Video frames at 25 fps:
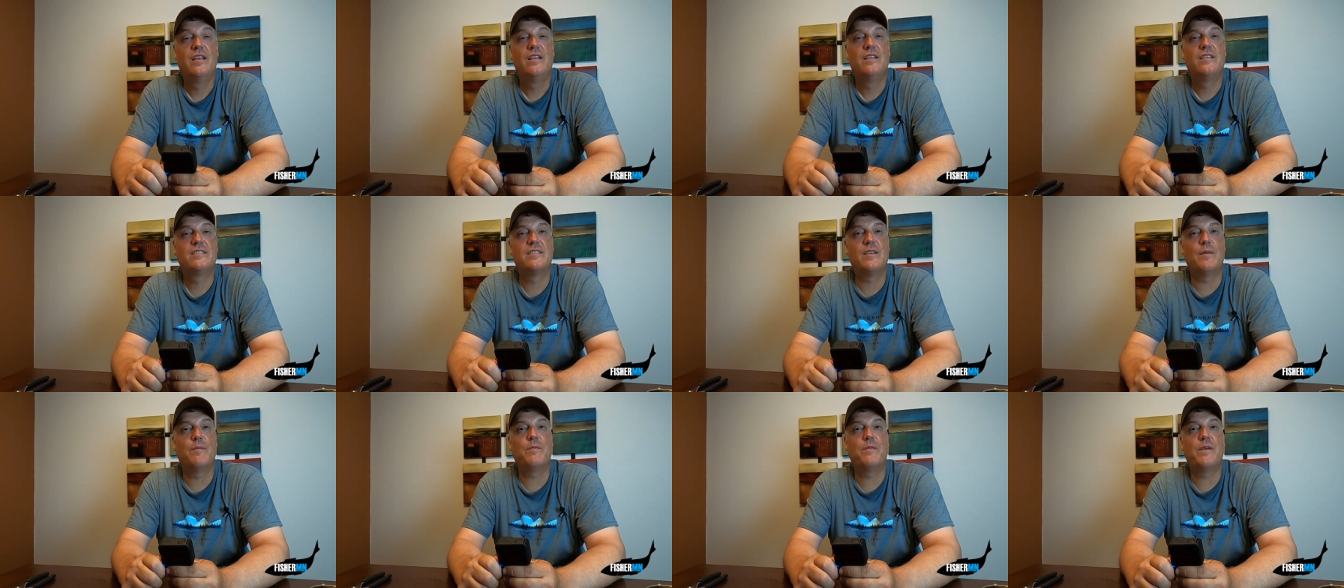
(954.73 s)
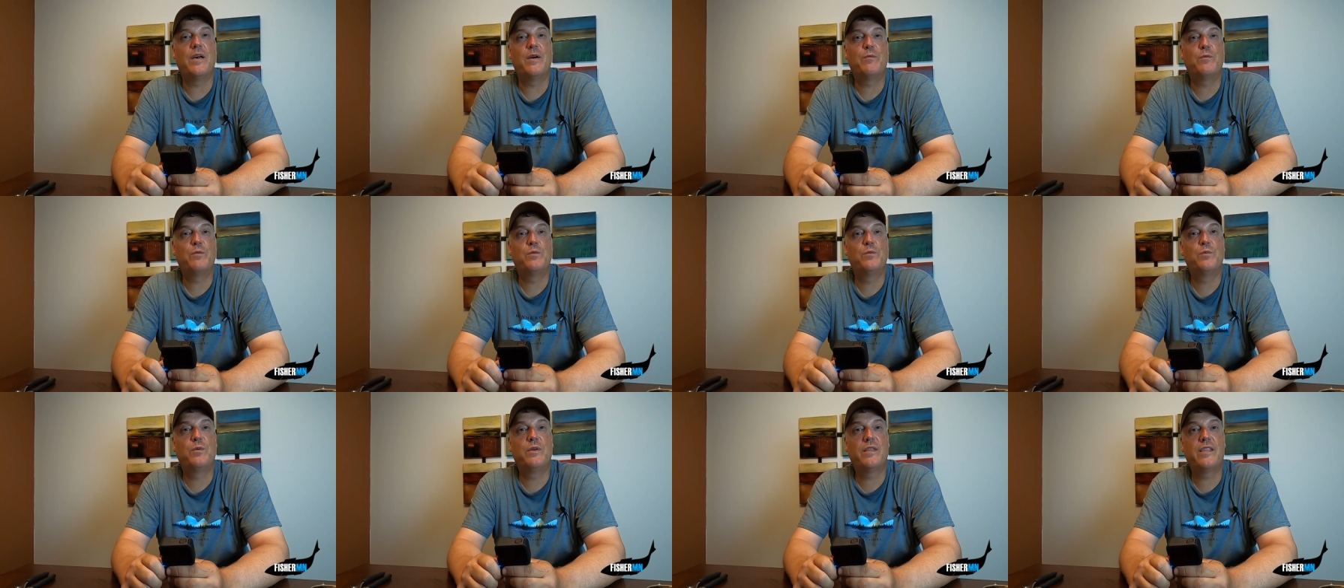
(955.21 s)
Something that
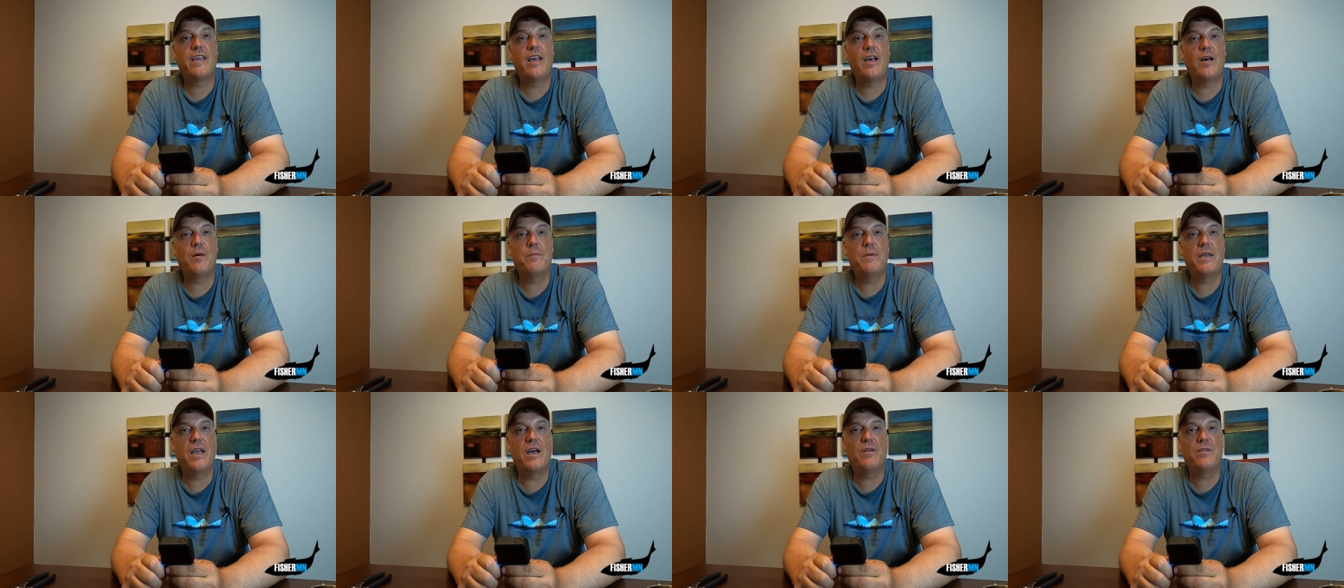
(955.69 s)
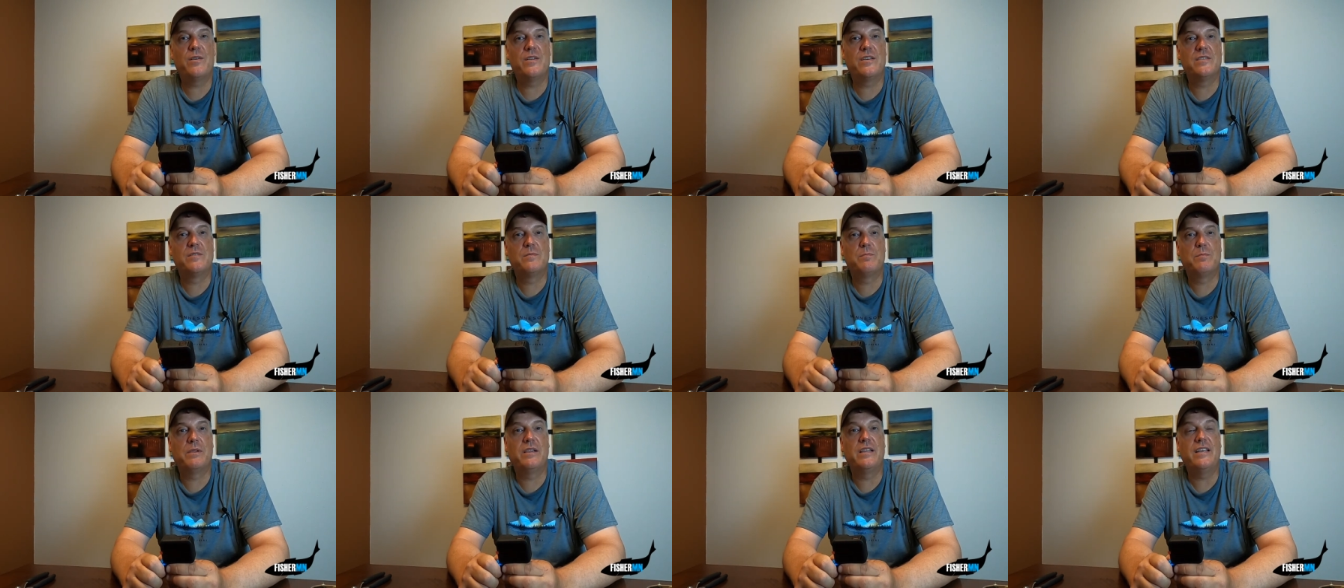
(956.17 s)
would really help me out
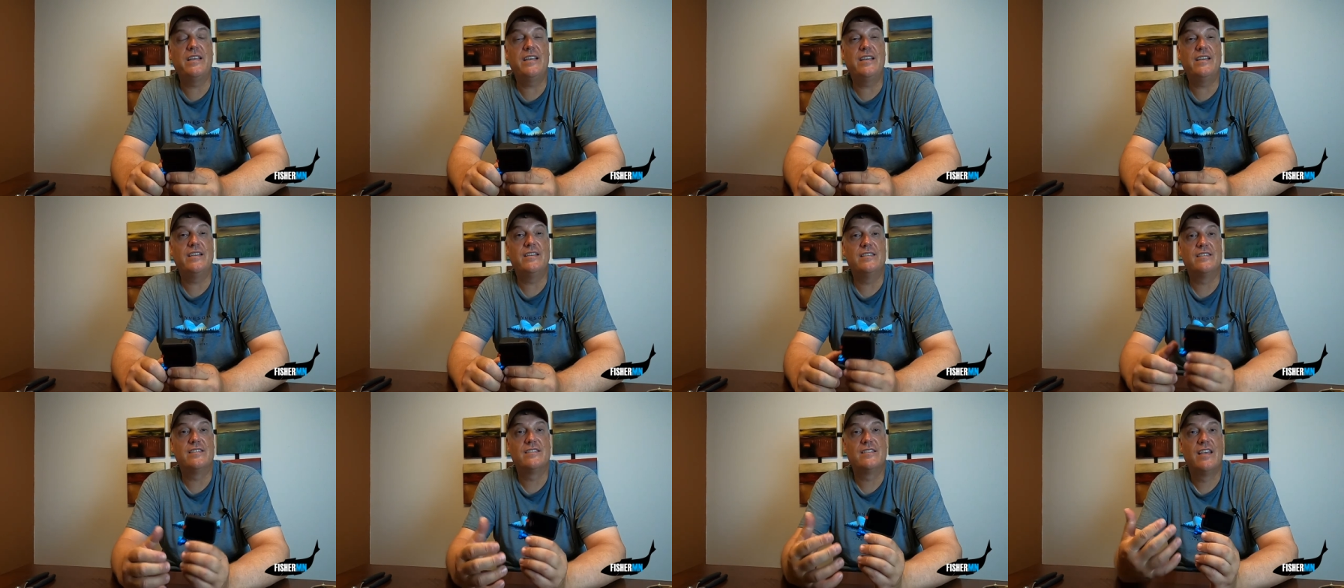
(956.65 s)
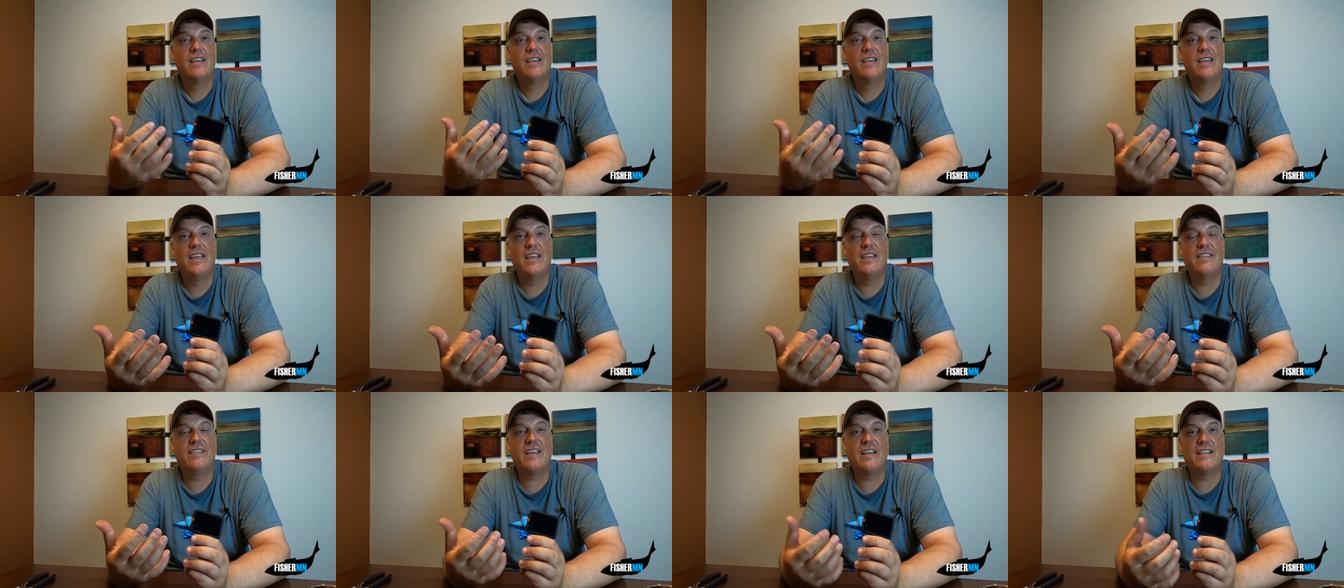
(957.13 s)
is please
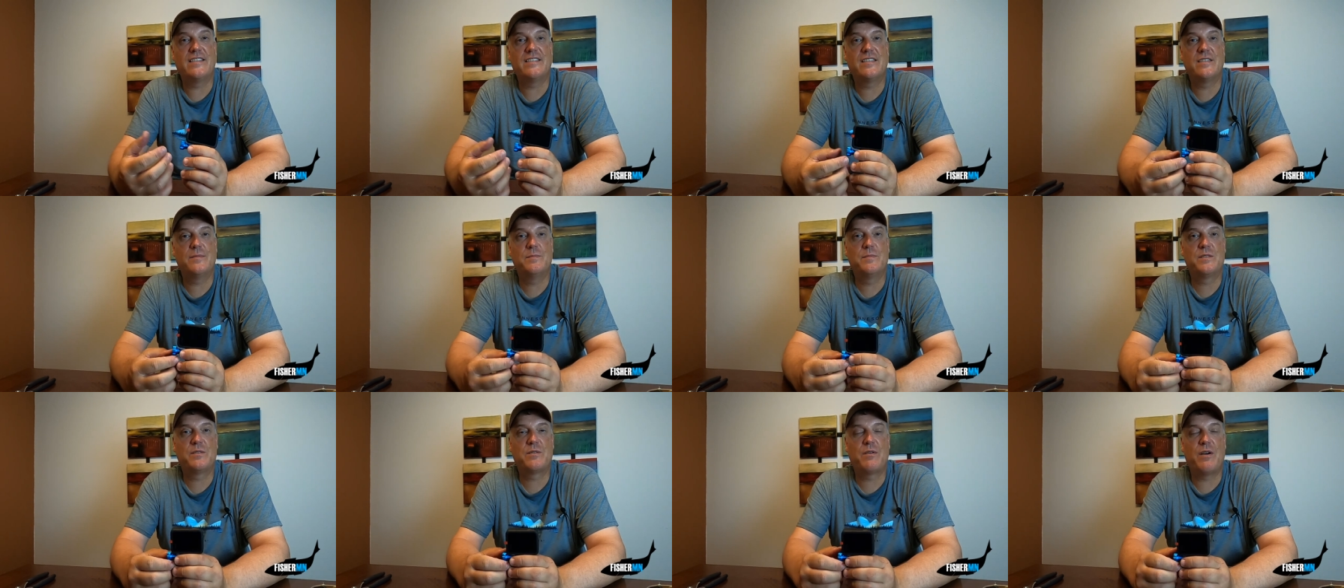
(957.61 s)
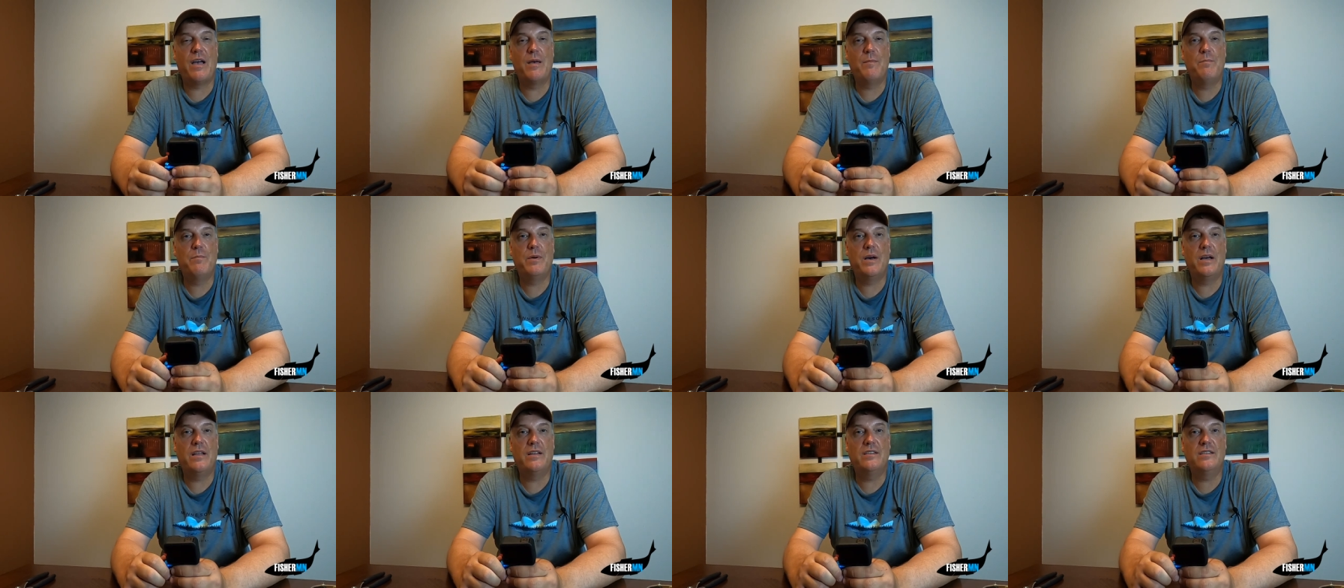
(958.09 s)
hit that subscribe
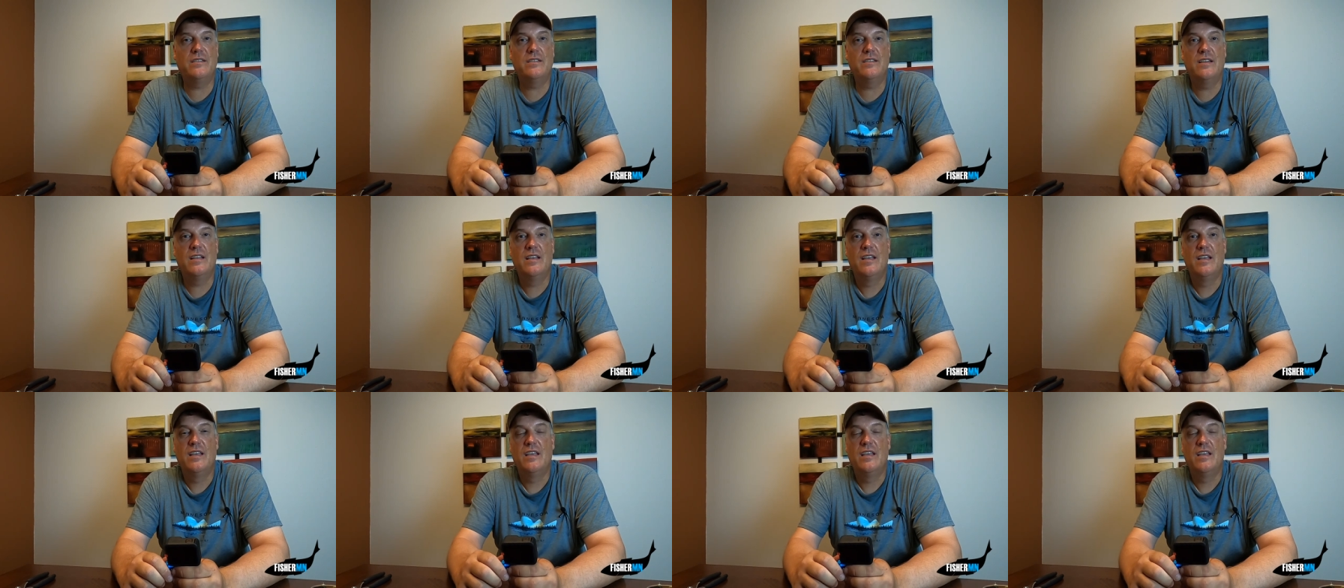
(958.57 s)
button.